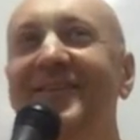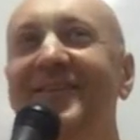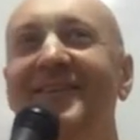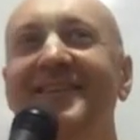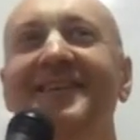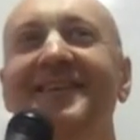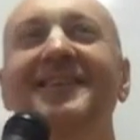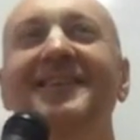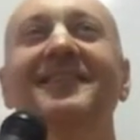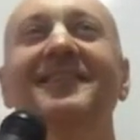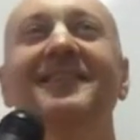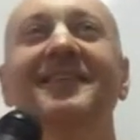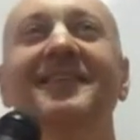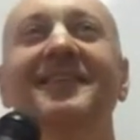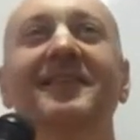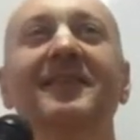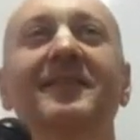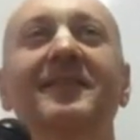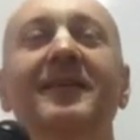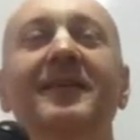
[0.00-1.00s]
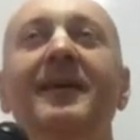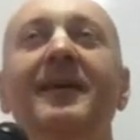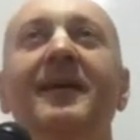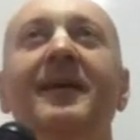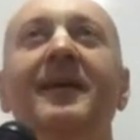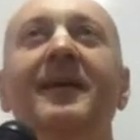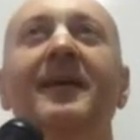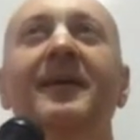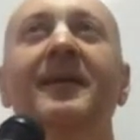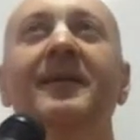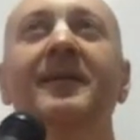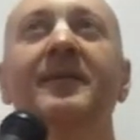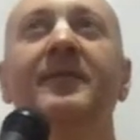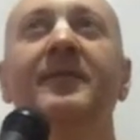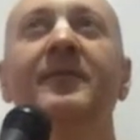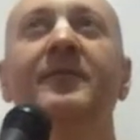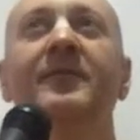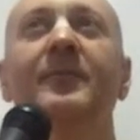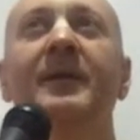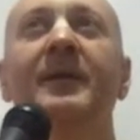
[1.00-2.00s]
This is
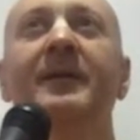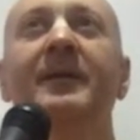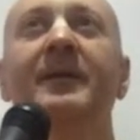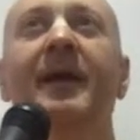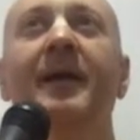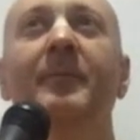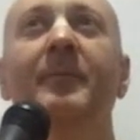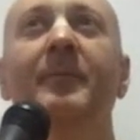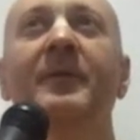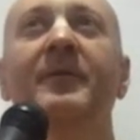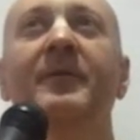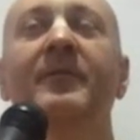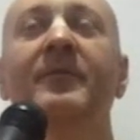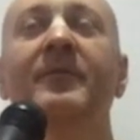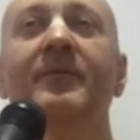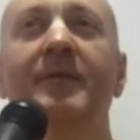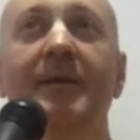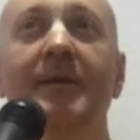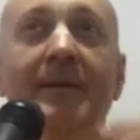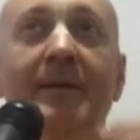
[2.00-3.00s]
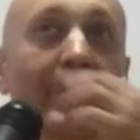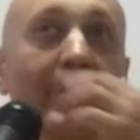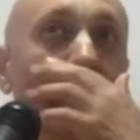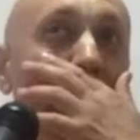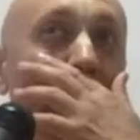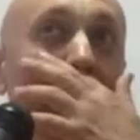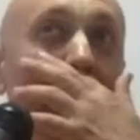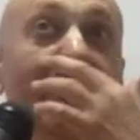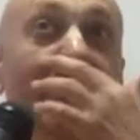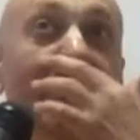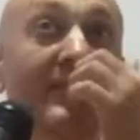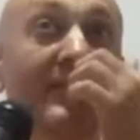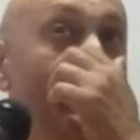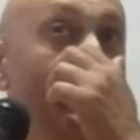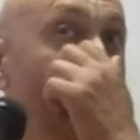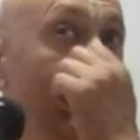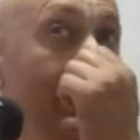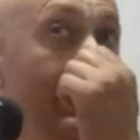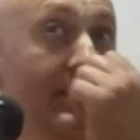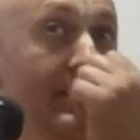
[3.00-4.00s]
what it happens in this
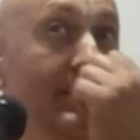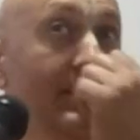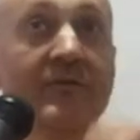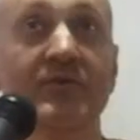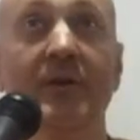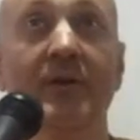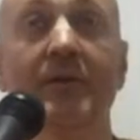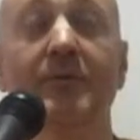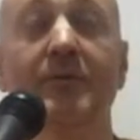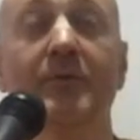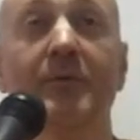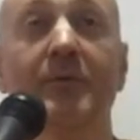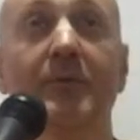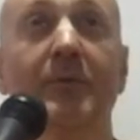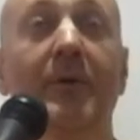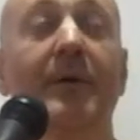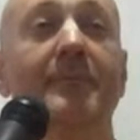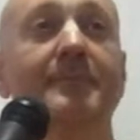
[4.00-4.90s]
Chatur Yuga.